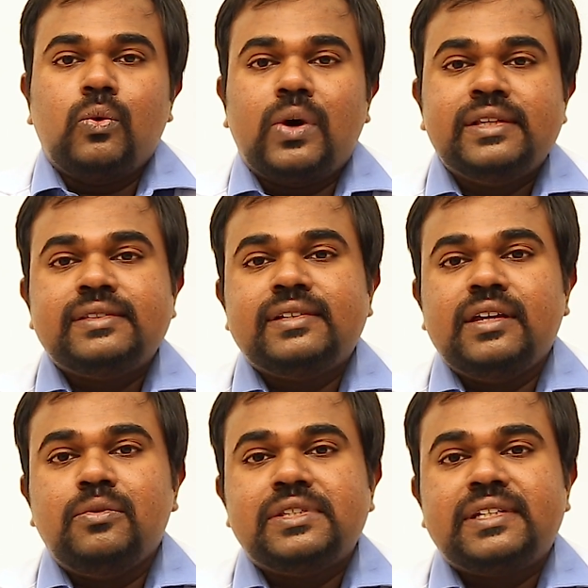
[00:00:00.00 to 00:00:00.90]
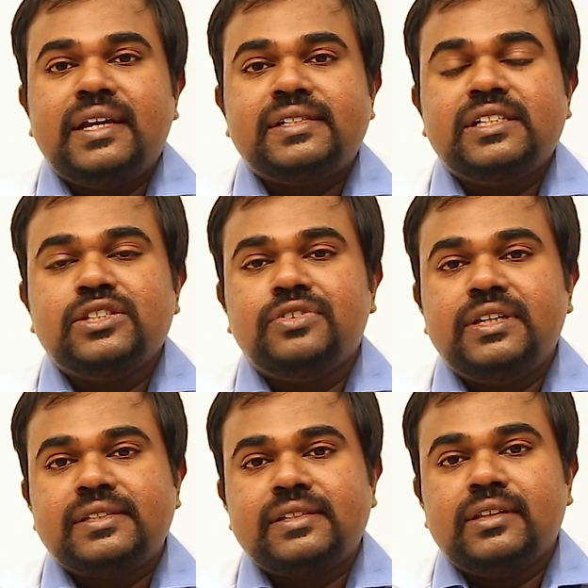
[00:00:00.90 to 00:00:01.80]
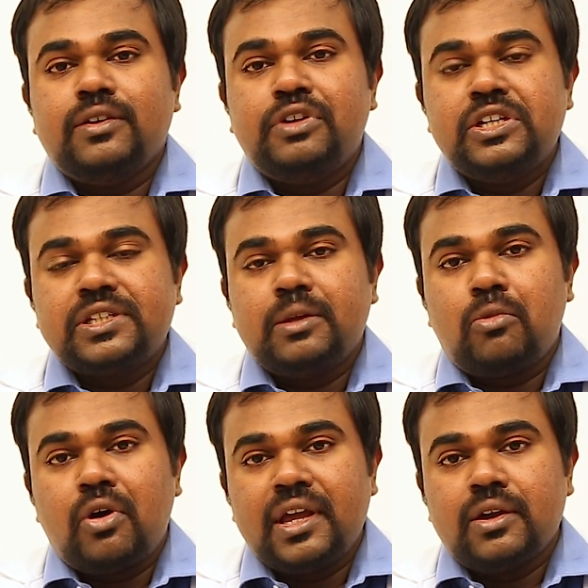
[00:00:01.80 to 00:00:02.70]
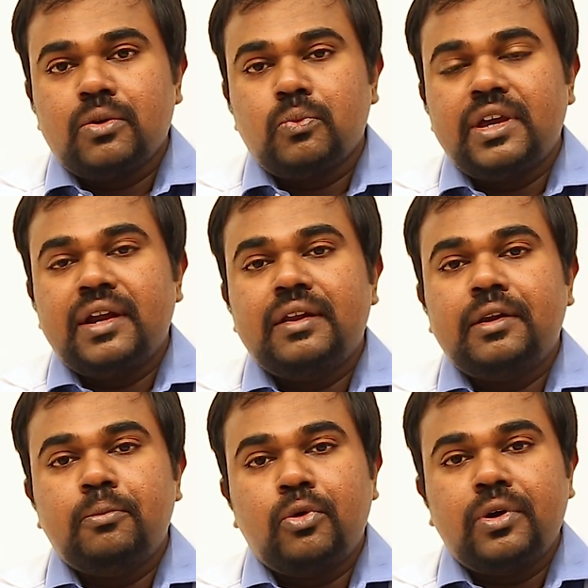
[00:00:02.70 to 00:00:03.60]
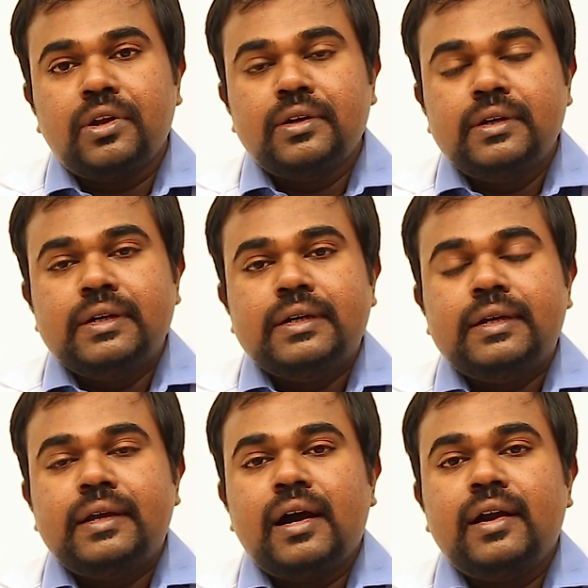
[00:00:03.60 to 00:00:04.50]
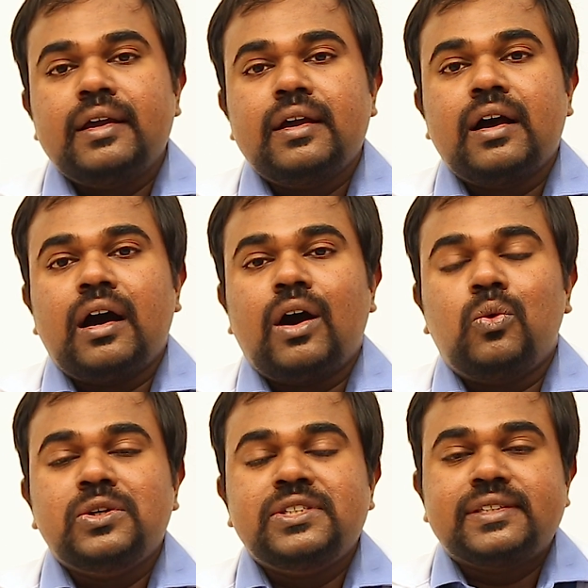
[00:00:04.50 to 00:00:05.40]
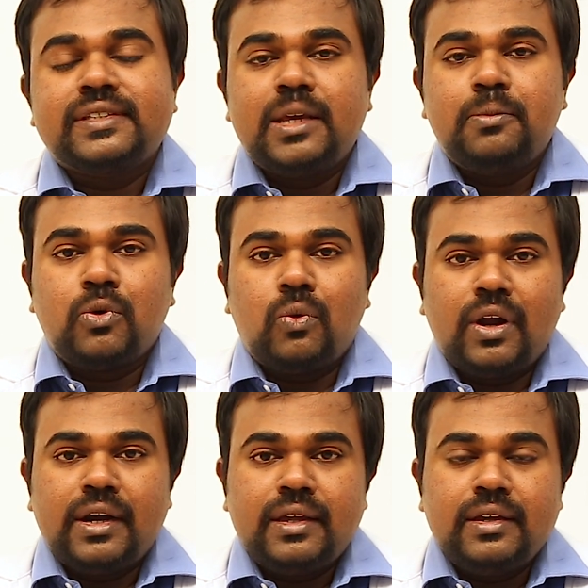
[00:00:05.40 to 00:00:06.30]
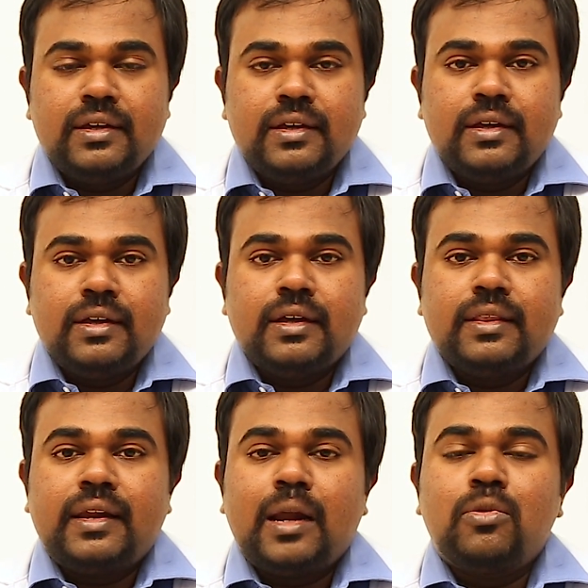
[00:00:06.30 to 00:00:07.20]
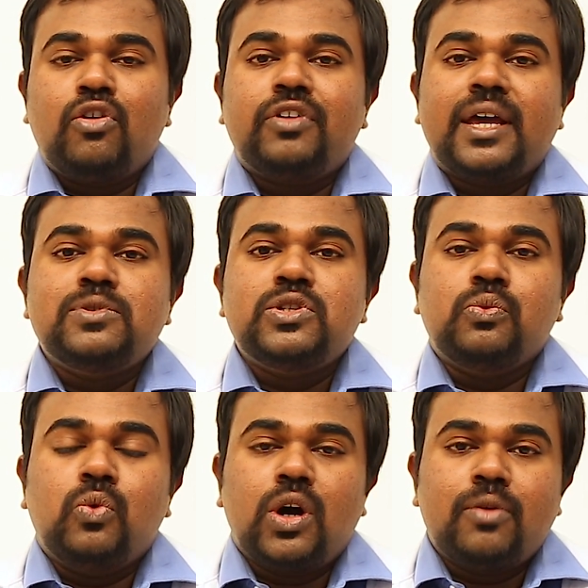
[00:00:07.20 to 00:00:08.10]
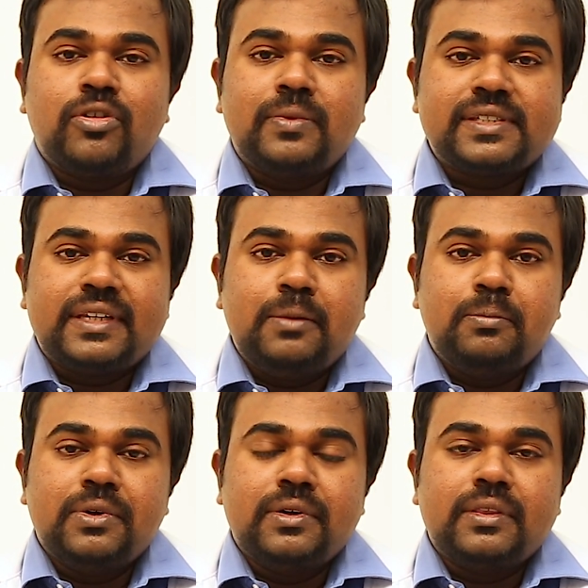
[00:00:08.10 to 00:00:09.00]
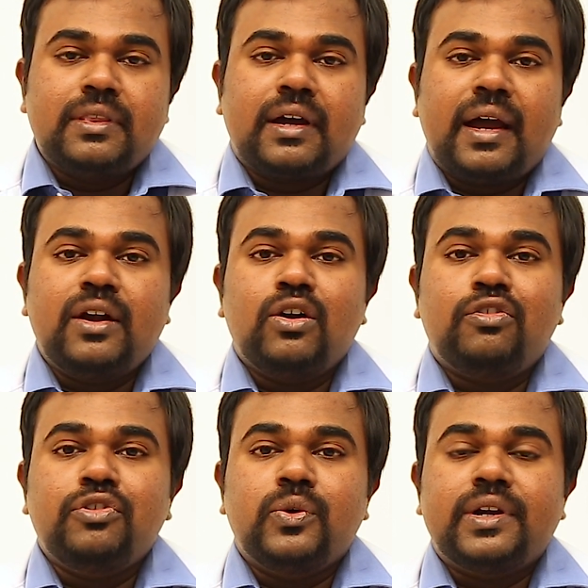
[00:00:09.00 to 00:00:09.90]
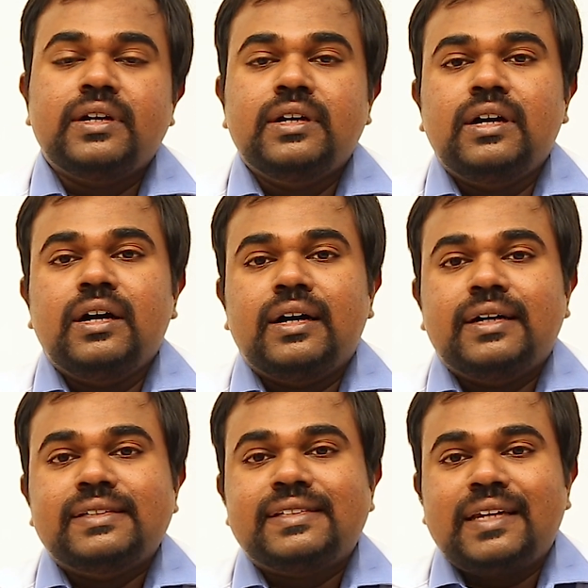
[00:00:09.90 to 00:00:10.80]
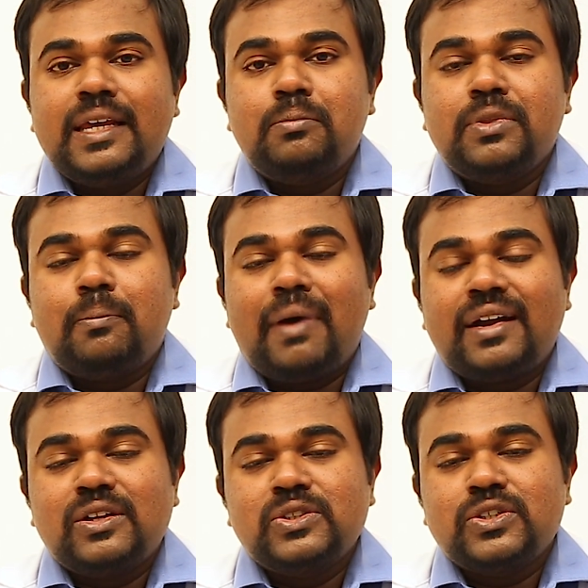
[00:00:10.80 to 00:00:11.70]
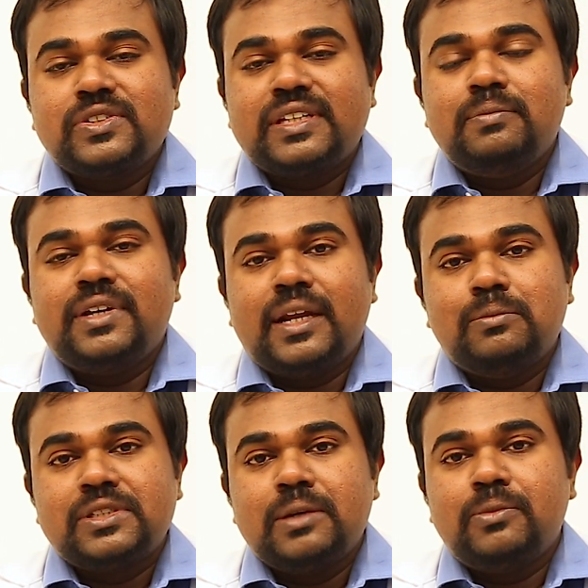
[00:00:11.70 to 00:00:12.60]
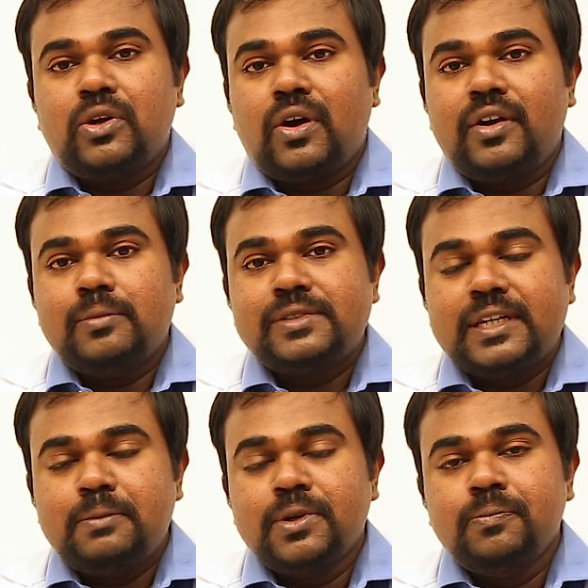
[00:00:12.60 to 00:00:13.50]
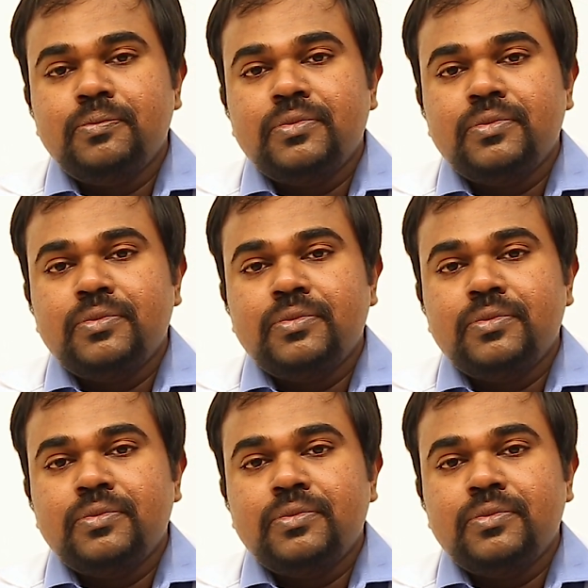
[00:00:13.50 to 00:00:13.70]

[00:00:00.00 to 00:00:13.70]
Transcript: Once the investigation is finished in, finished in the morning, we get a report regarding how was your sleep quality, the number of times you woke up from the sleep, the kind of your uh, sleep, the patterns of sleep, the REM sleep, the non-REM sleep.